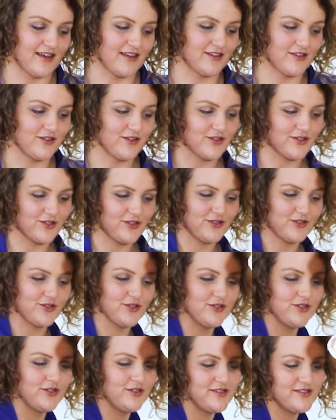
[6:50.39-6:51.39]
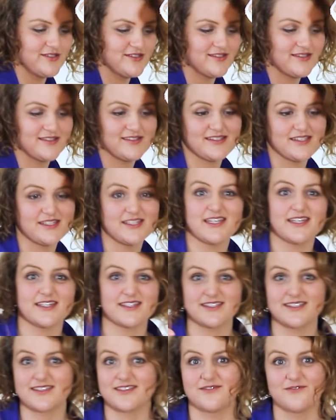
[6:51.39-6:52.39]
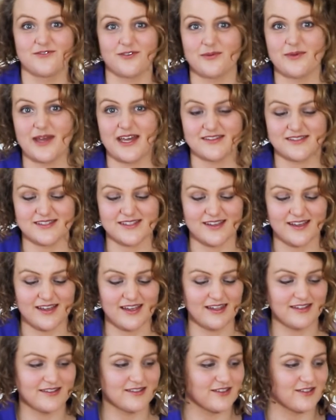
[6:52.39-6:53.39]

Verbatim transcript: You could use sticks from outside,